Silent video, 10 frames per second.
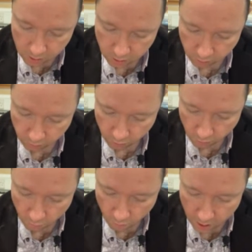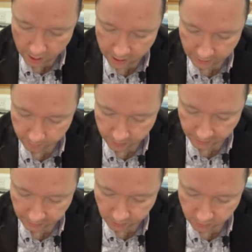So we've got y
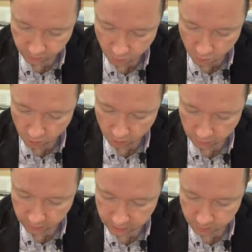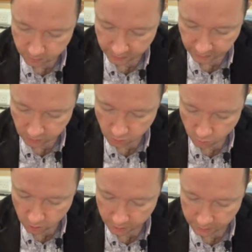4 is
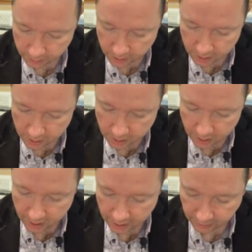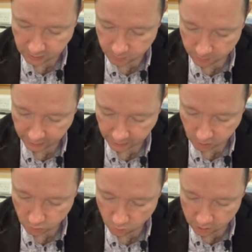-1, x
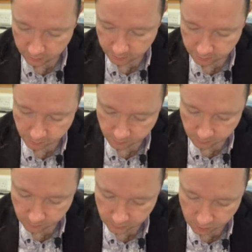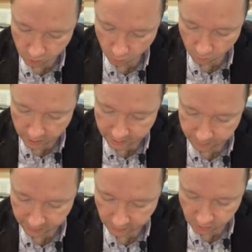1. So y
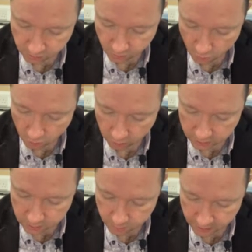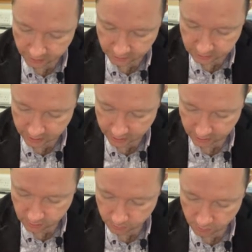4 is
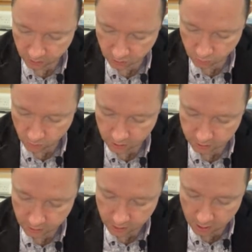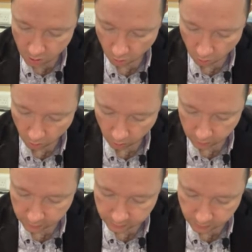-x + 1,
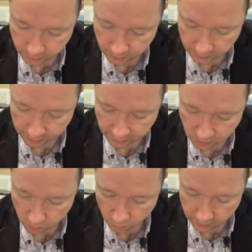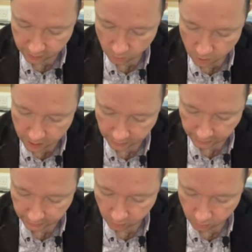or to put it in a nicer way, y
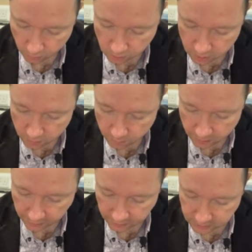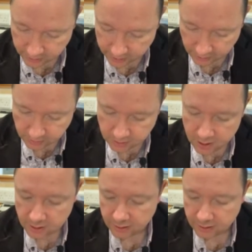= -x.